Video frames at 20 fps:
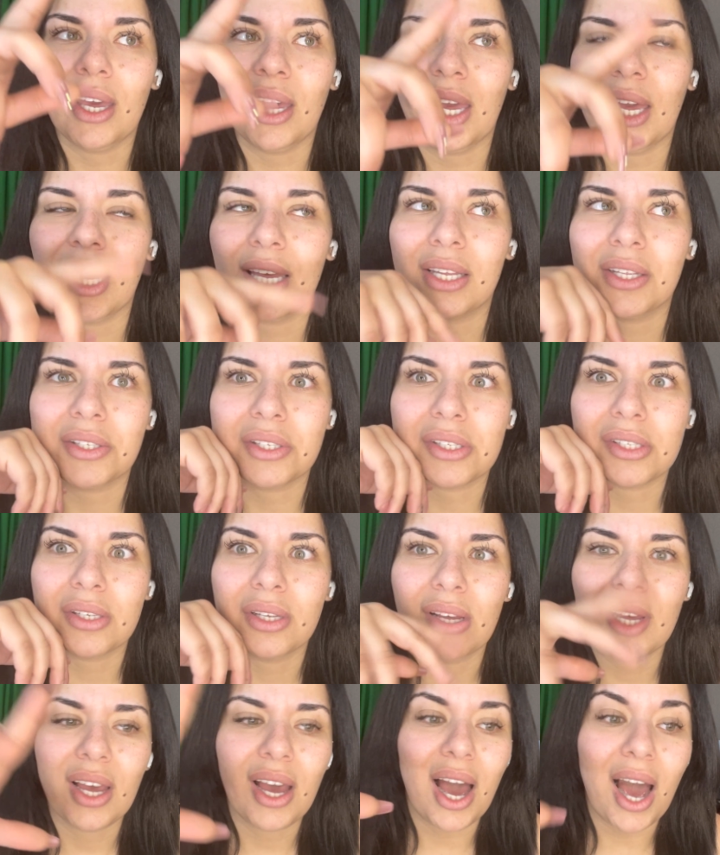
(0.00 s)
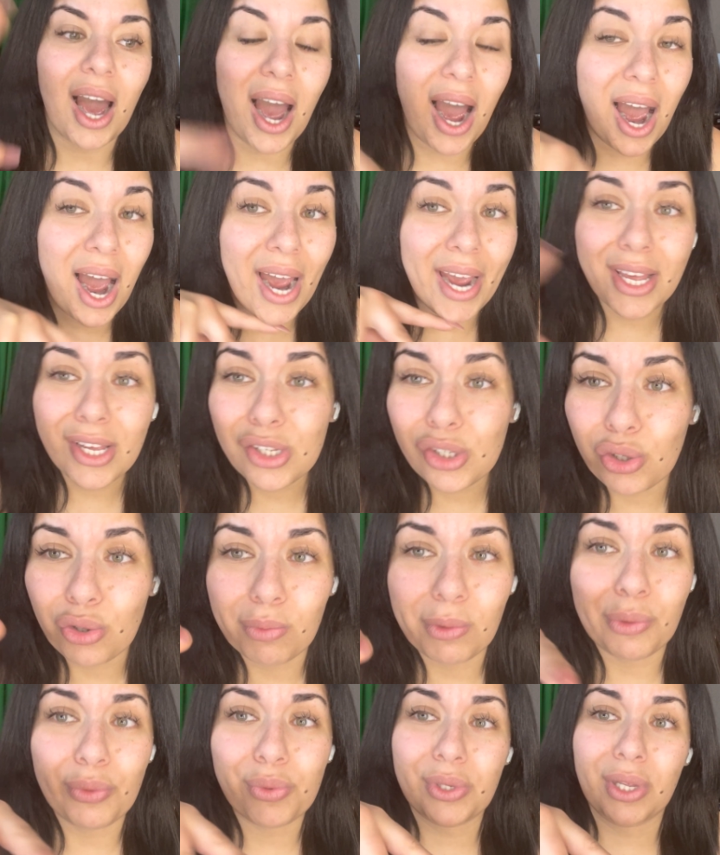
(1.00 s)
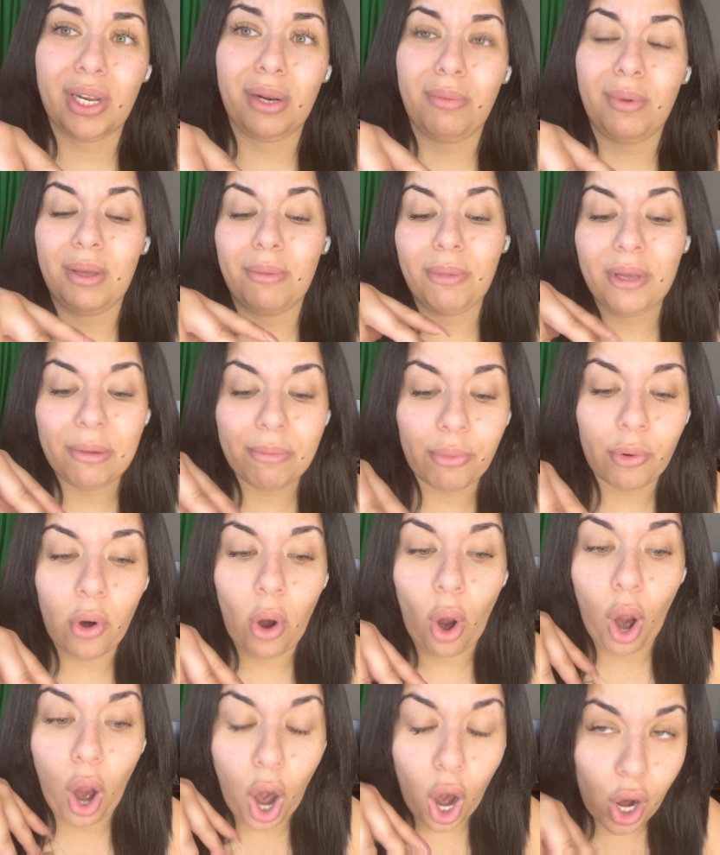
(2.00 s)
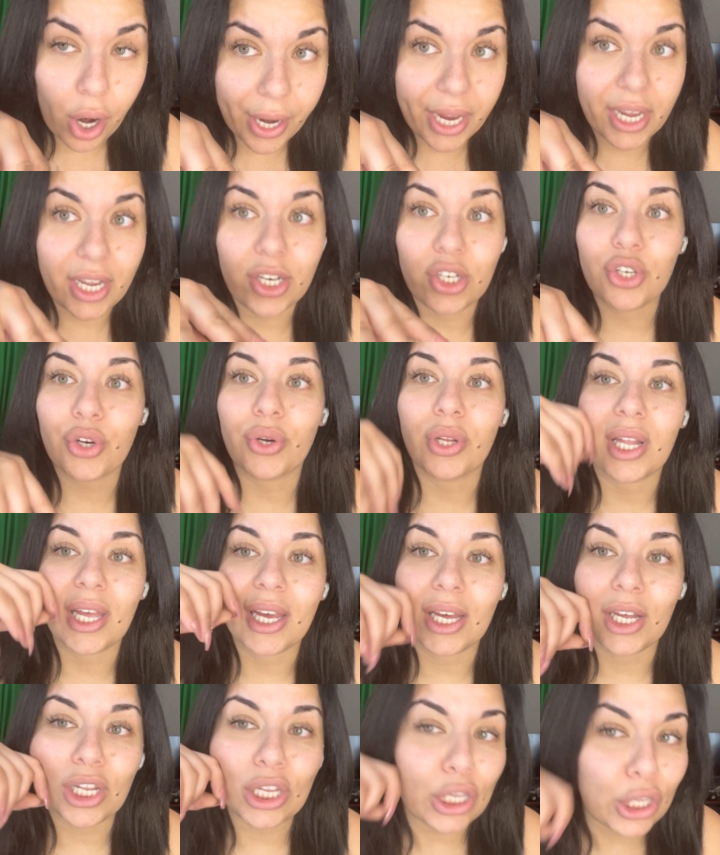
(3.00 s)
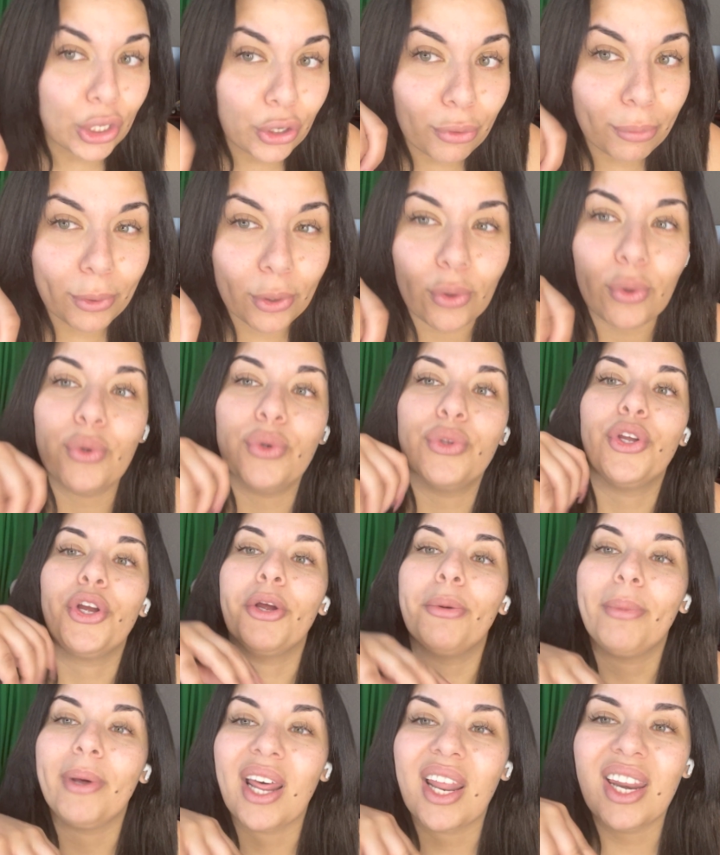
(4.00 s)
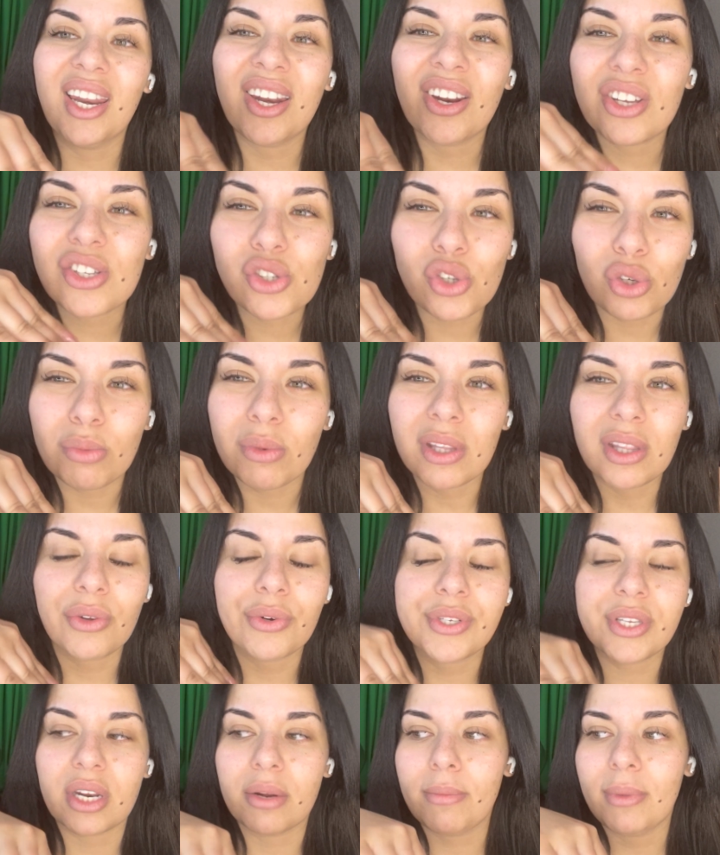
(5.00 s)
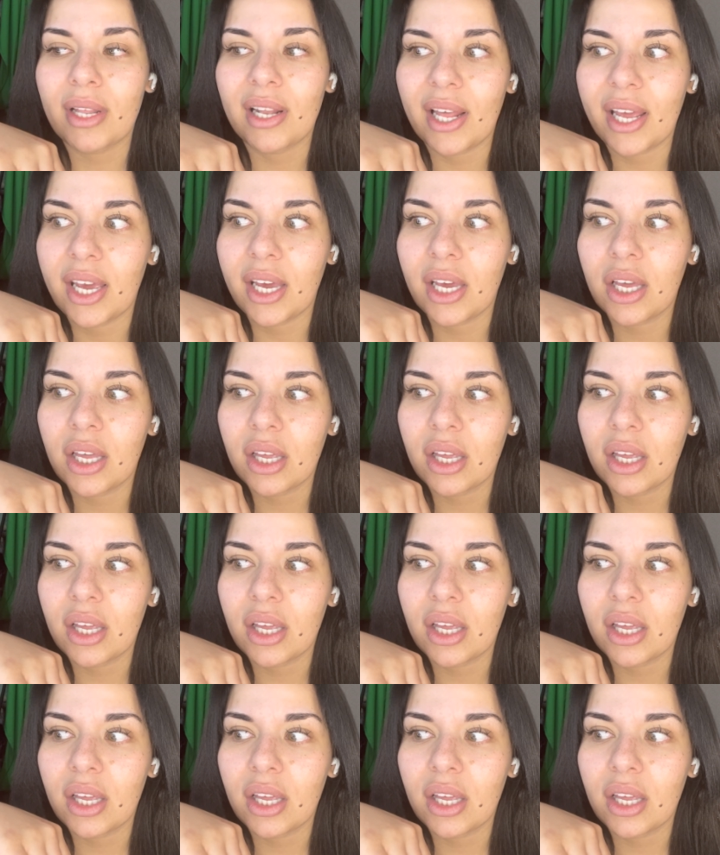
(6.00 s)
And I assumed there was gonna be people our age or like a little bit older, but I didn't assume that there was gonna be like,